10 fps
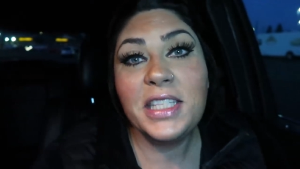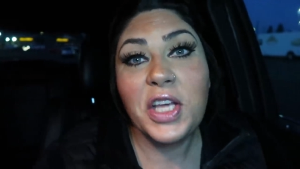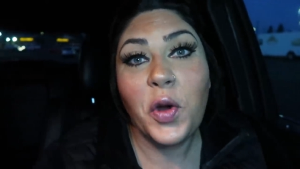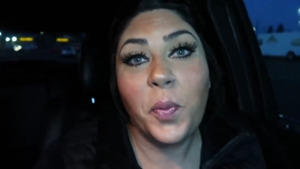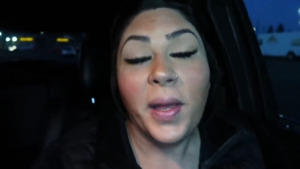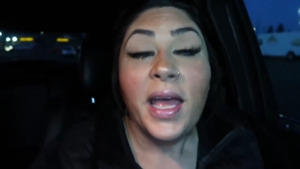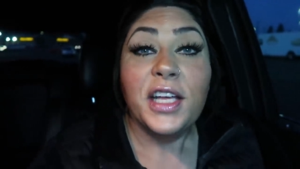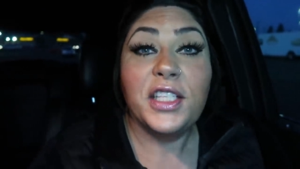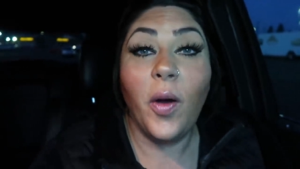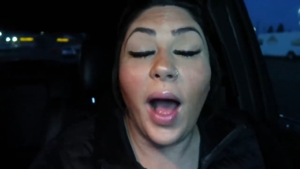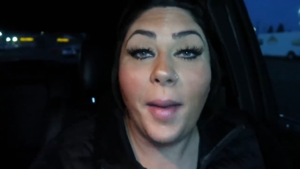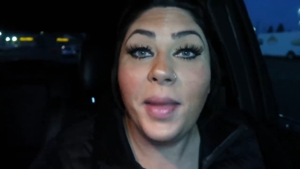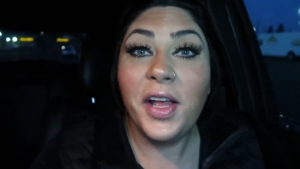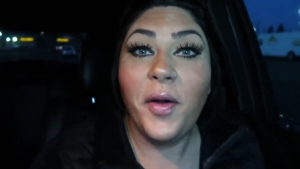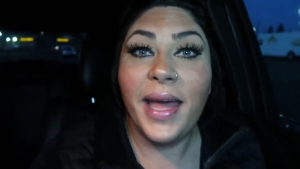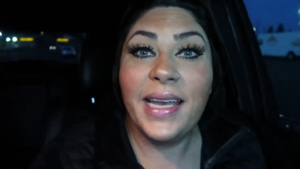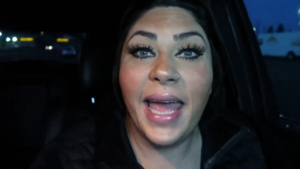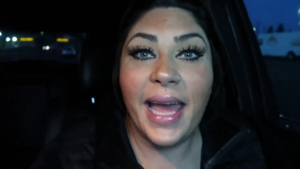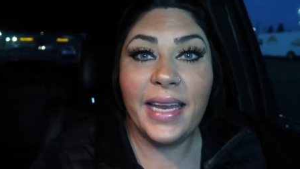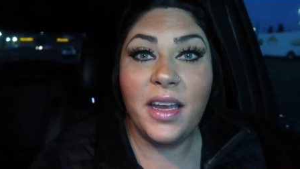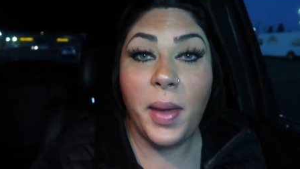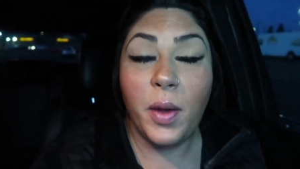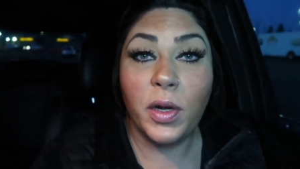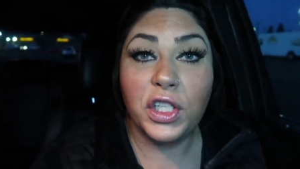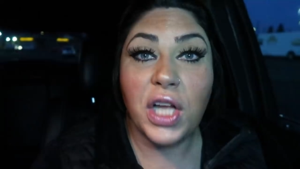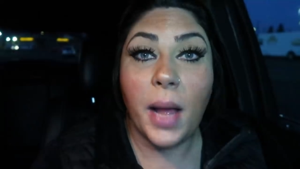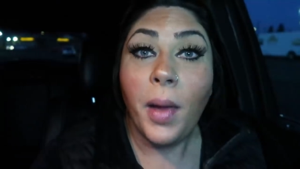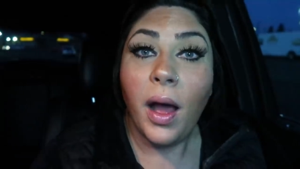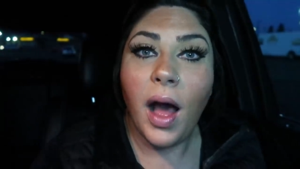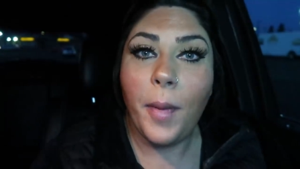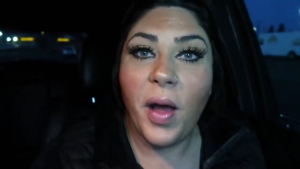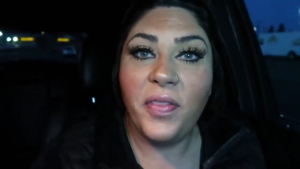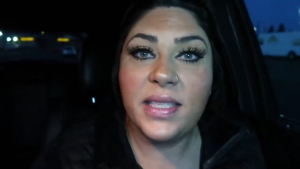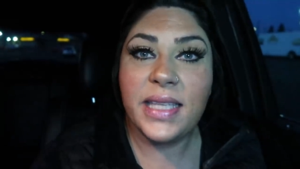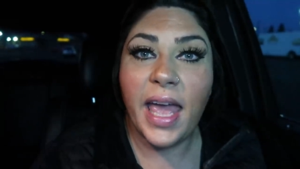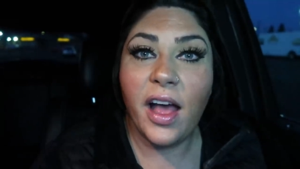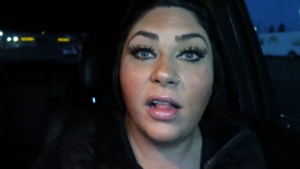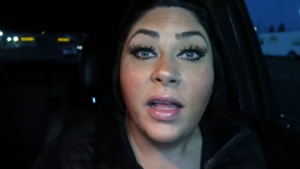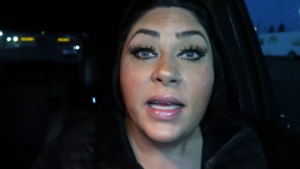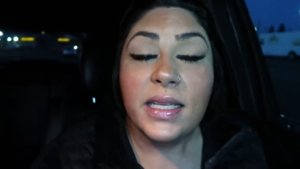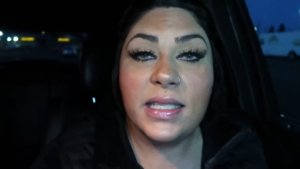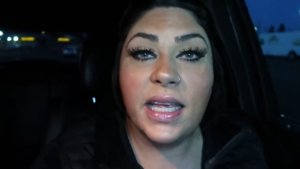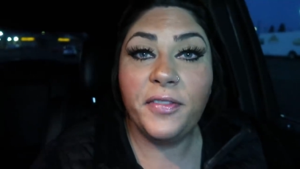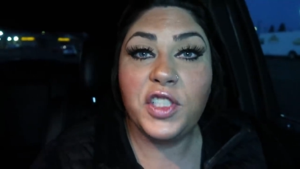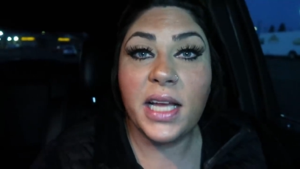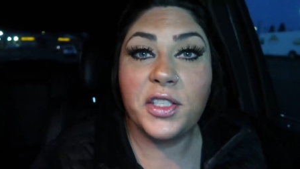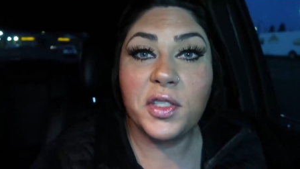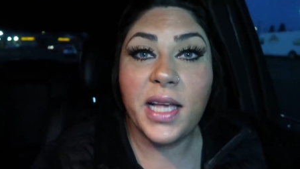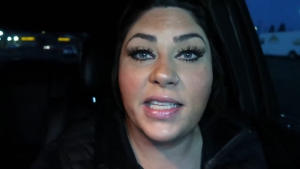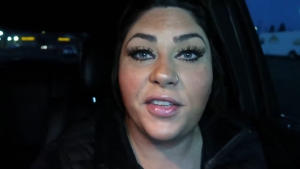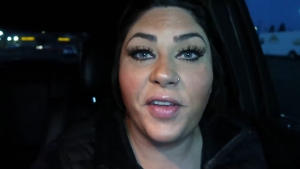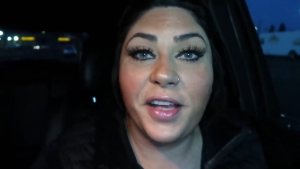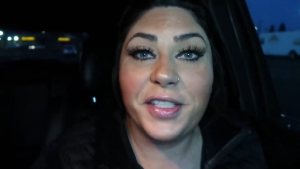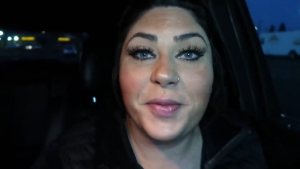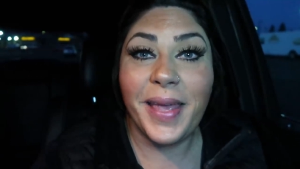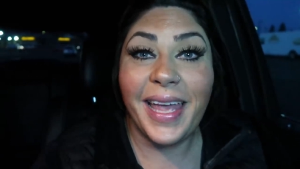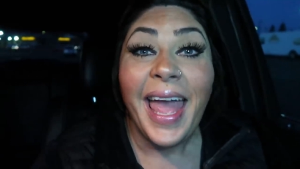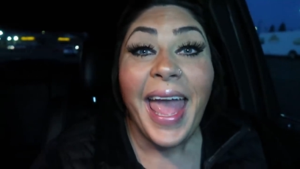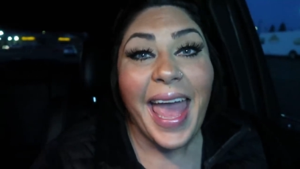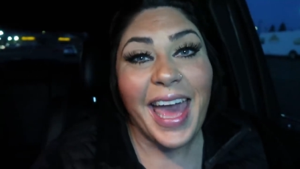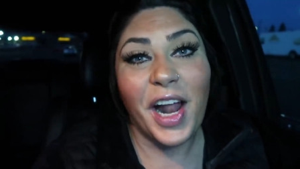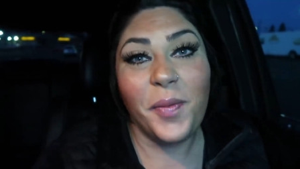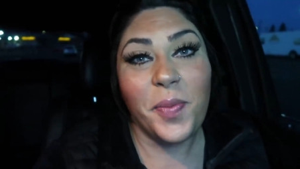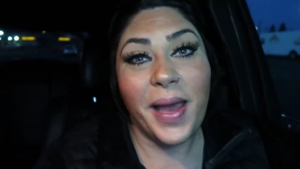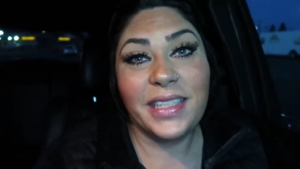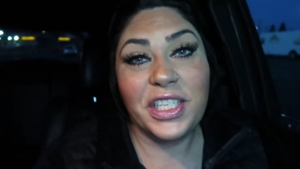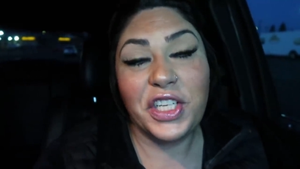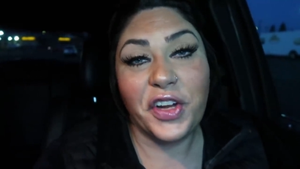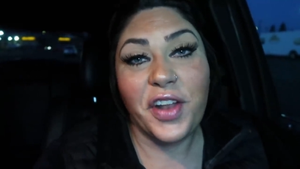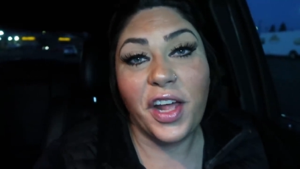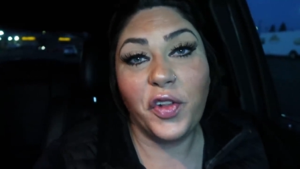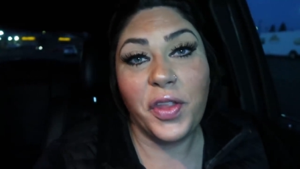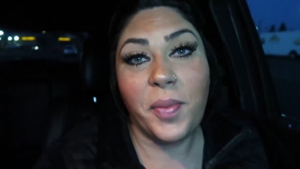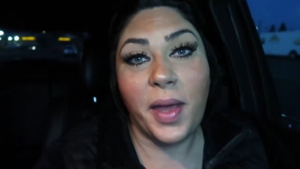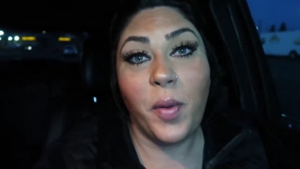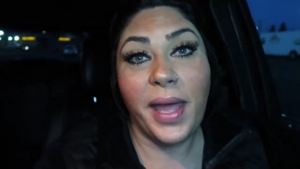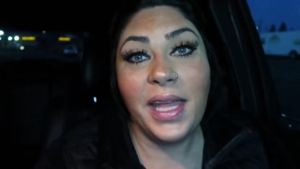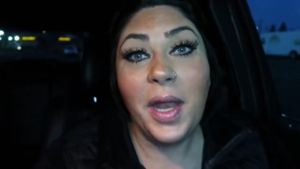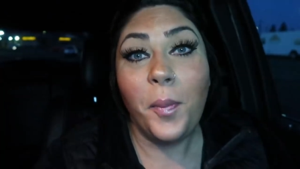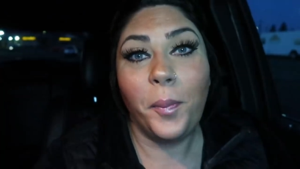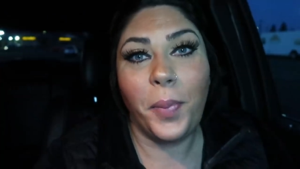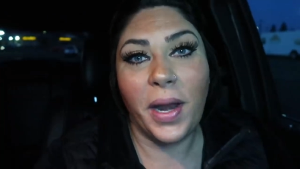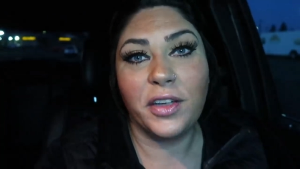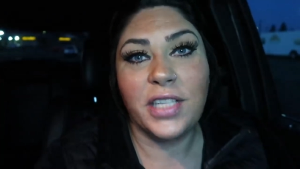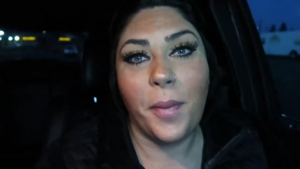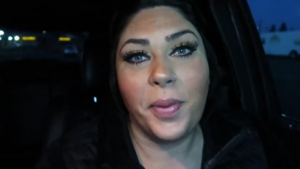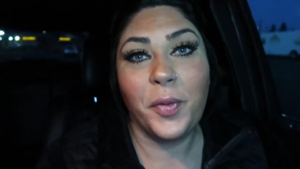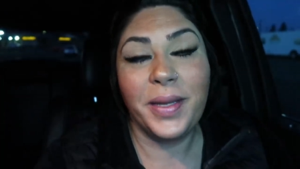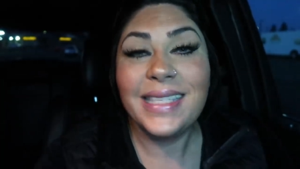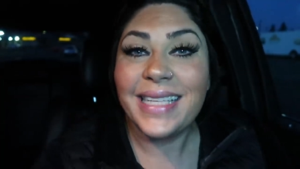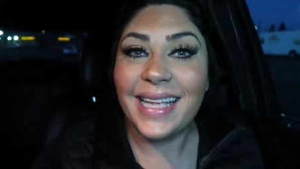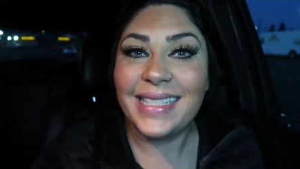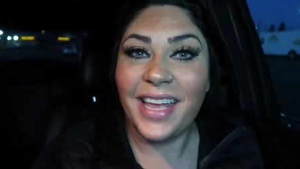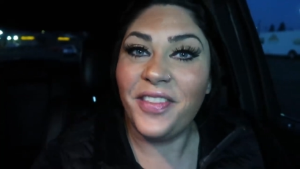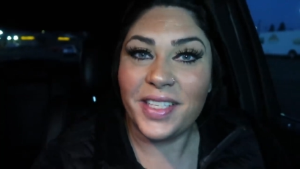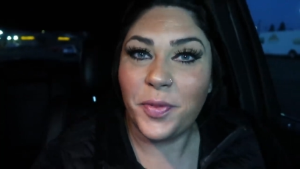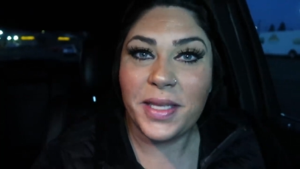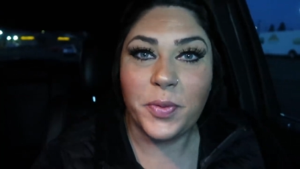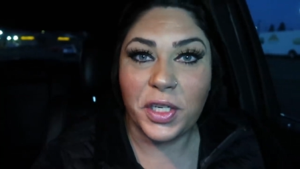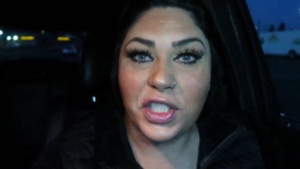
Let's hope. So I'm going to go ahead and head into my workshop, hop on the scale, see if jazzercise fails me, and I'll be back to share not only my weigh-in, but our topic we discussed in this week's